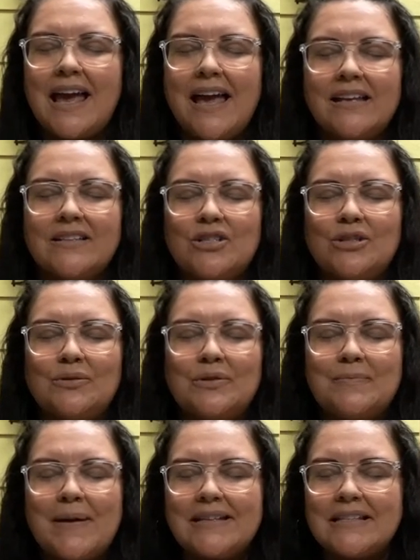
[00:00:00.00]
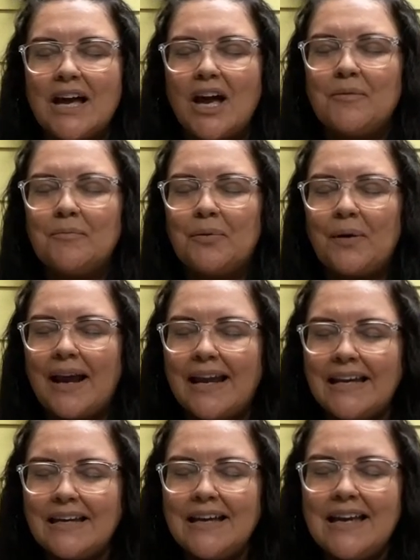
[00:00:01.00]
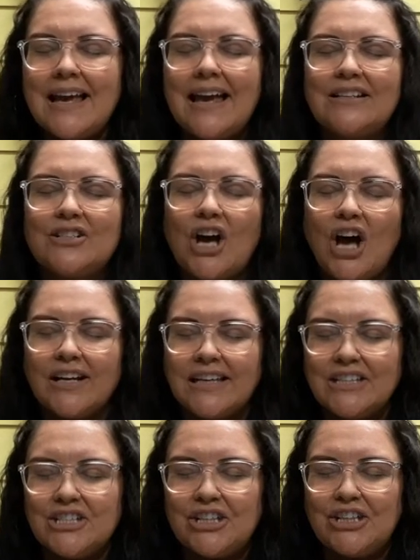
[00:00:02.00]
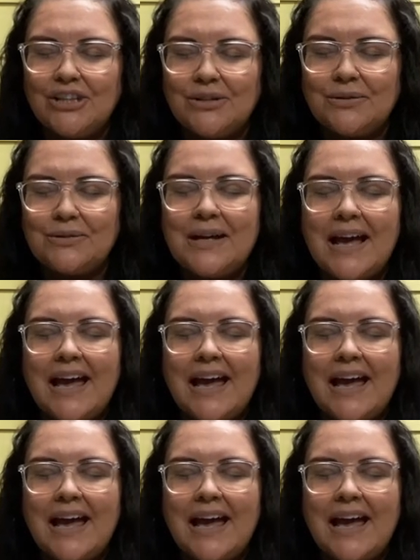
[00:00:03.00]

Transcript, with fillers: and to spend time praying and talking to you